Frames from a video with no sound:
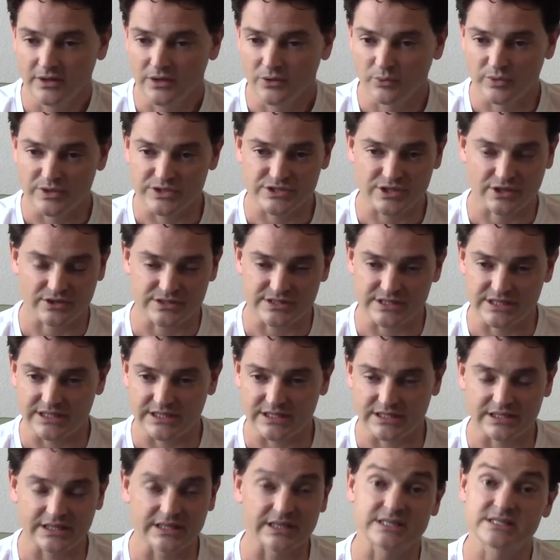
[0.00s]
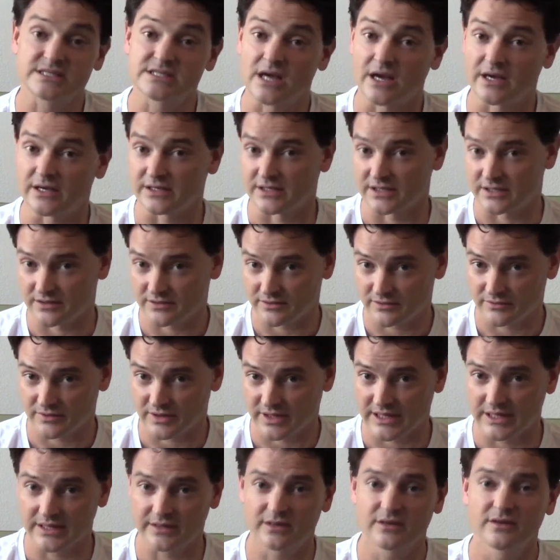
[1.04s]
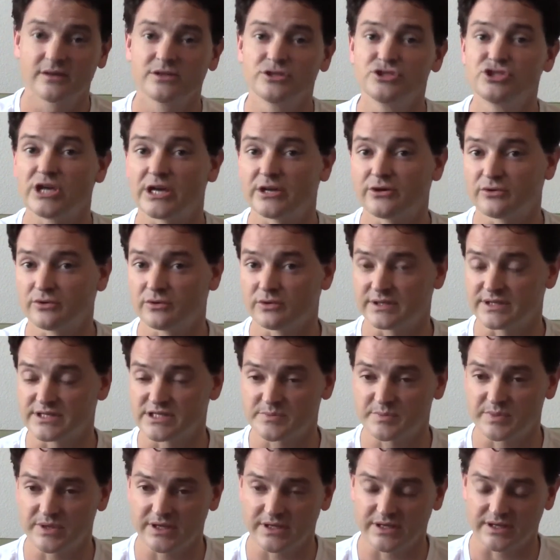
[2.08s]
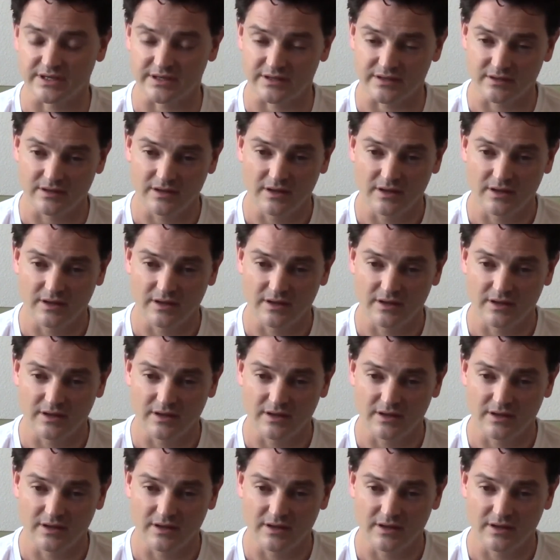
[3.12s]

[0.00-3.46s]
we start to get excited, right? Generally speaking.